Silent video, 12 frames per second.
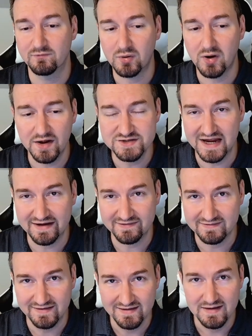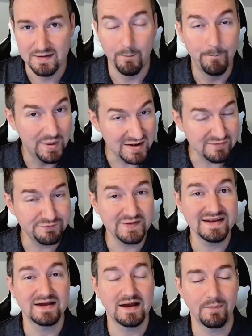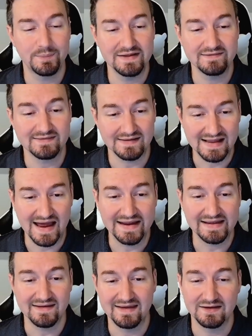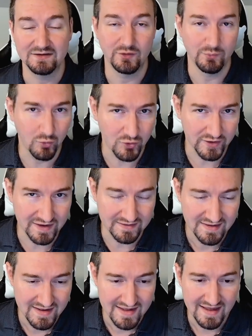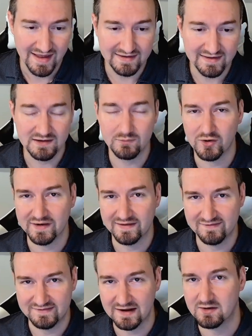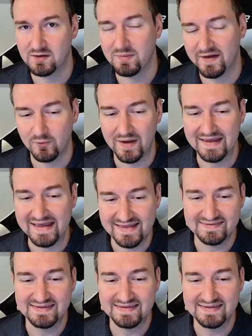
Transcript: projects benefiting companies like Kinder Morgan. And Kinder Morgan's ticker, by the way, is